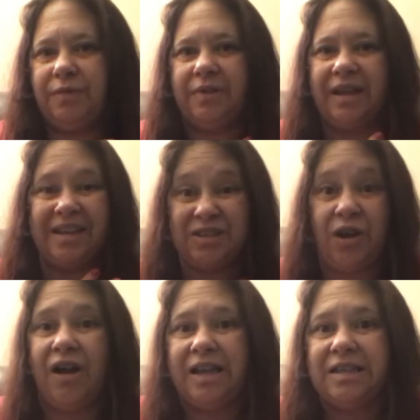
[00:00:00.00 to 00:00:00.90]

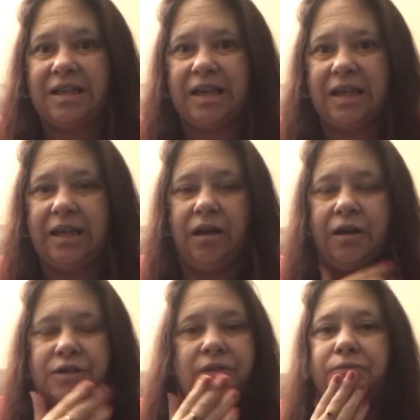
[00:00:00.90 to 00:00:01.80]
anxiety, I
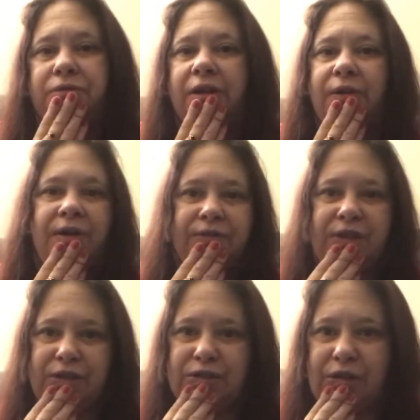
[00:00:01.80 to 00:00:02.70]
don't know,
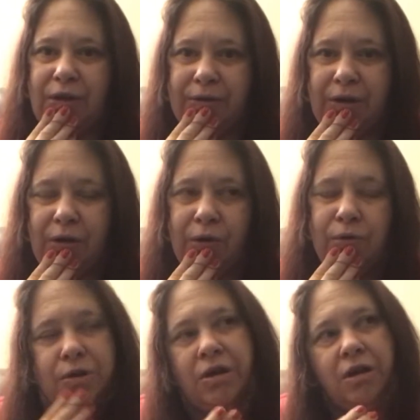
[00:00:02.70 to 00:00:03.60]
everything's going
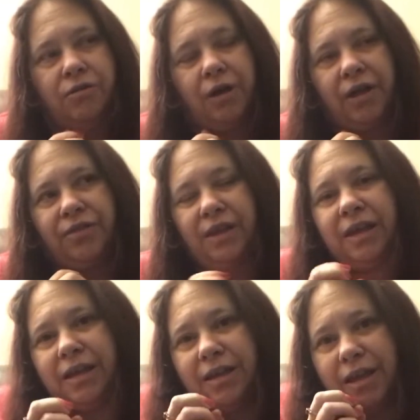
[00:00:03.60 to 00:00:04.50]
on. I
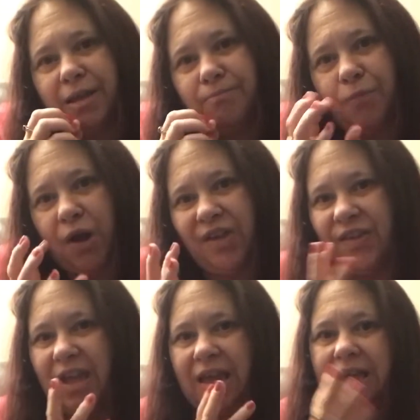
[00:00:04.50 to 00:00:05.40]
think it might
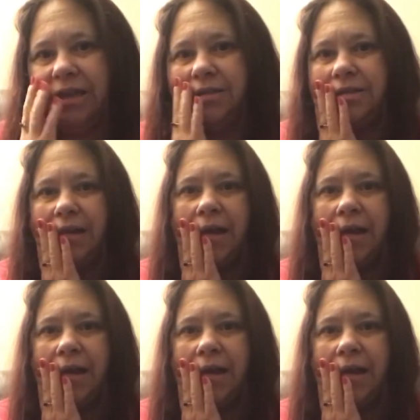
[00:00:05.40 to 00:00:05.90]
have hit